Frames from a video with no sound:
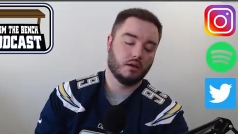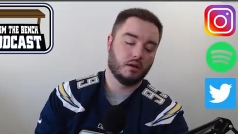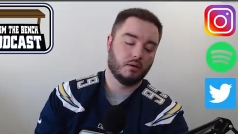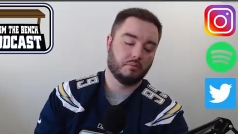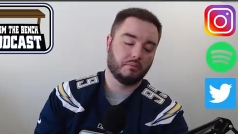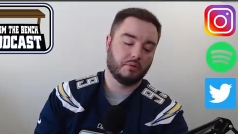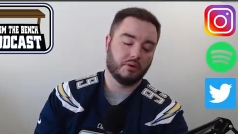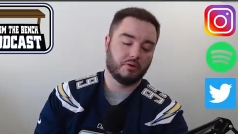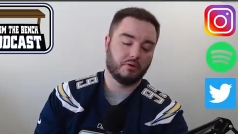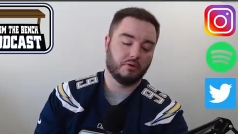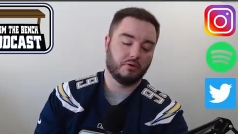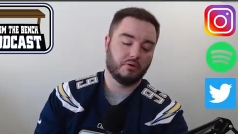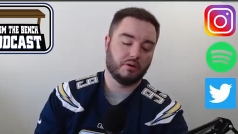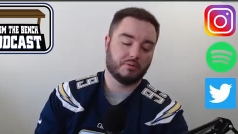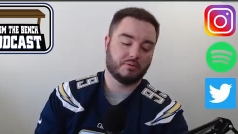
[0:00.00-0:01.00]
but Antonio
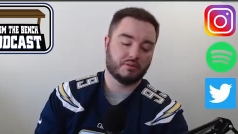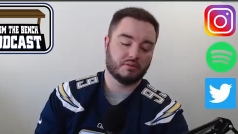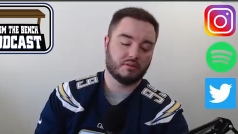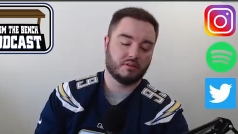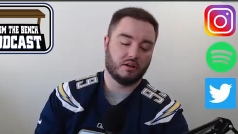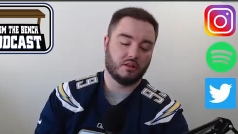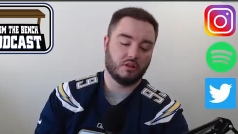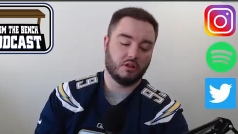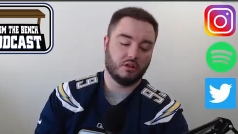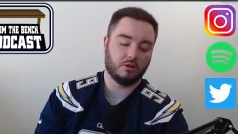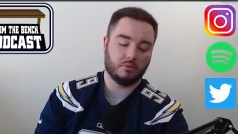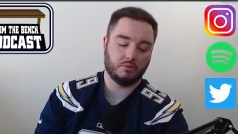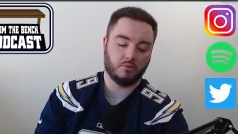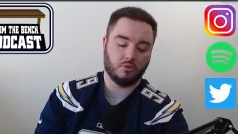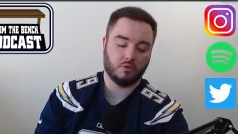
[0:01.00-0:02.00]
Gibson's done a little bit
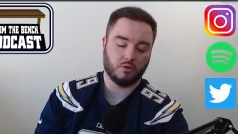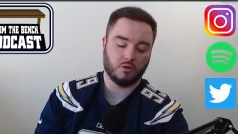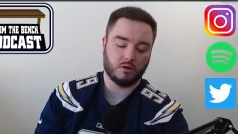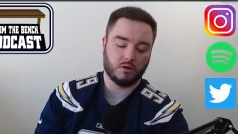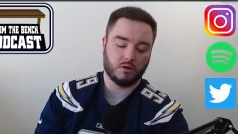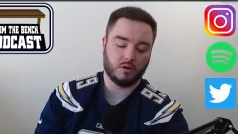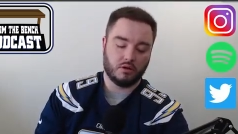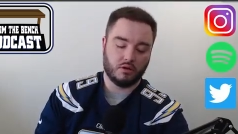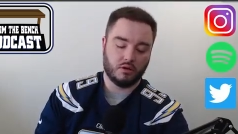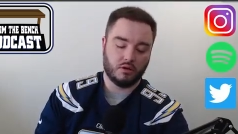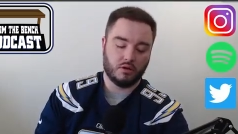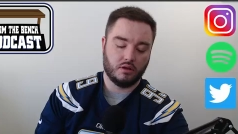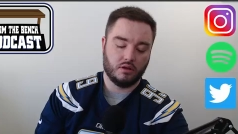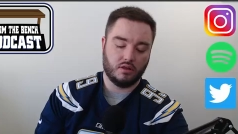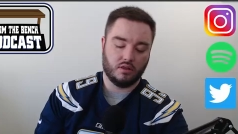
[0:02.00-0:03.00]
more
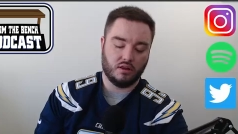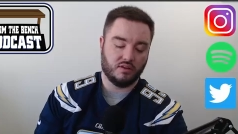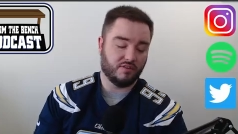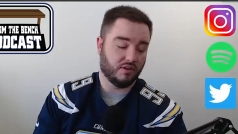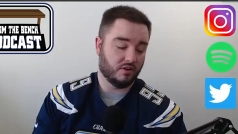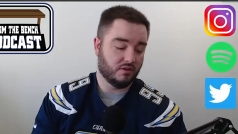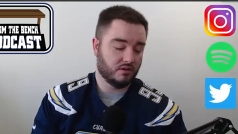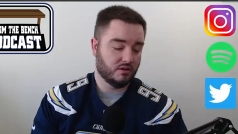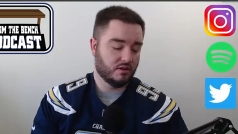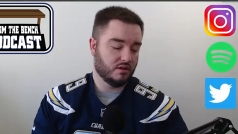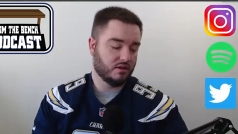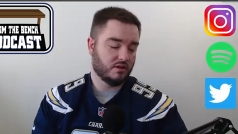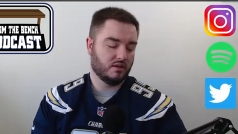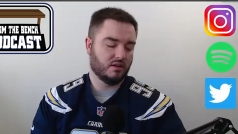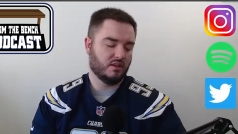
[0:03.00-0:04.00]
in the NFL,
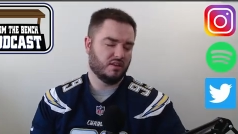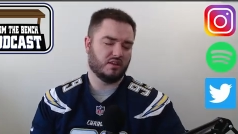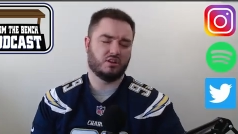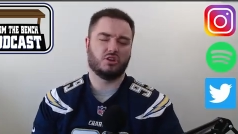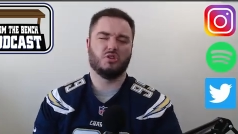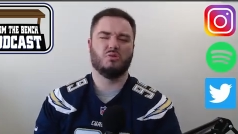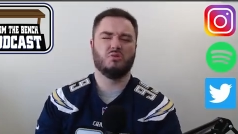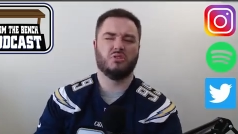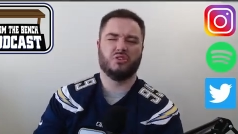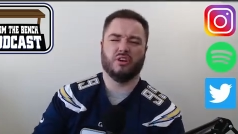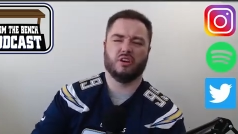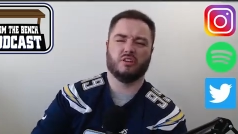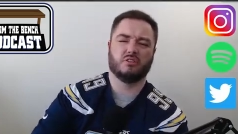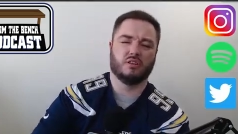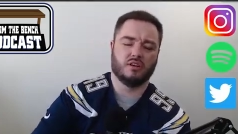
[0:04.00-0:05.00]
like 200
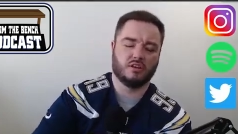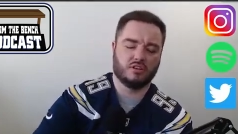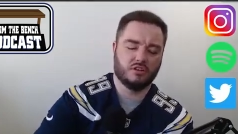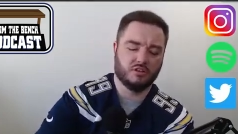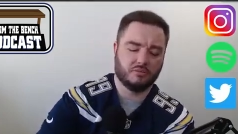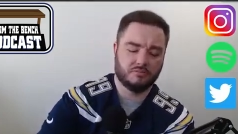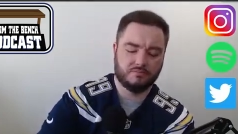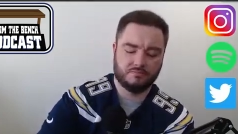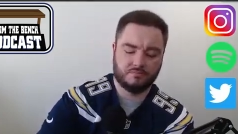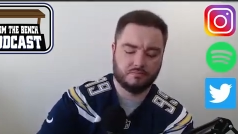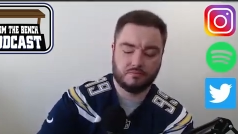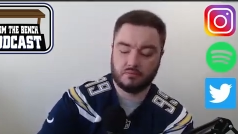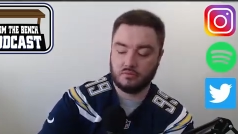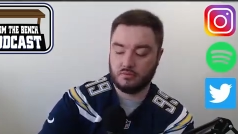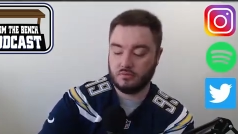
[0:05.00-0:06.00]
yards last year.
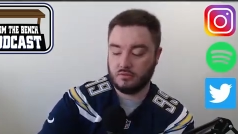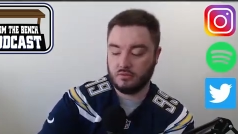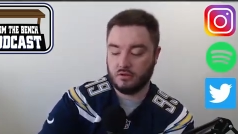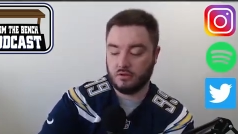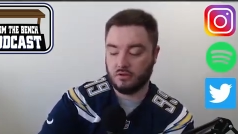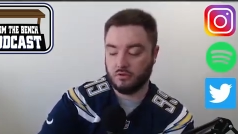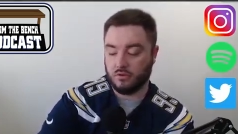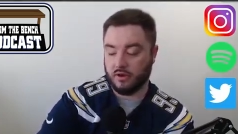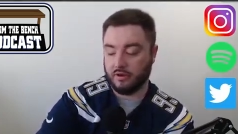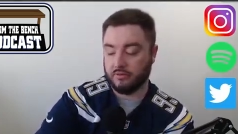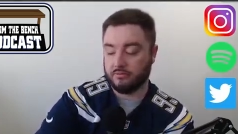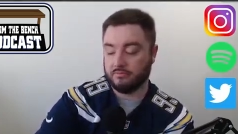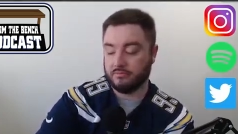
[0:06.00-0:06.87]
It's wild.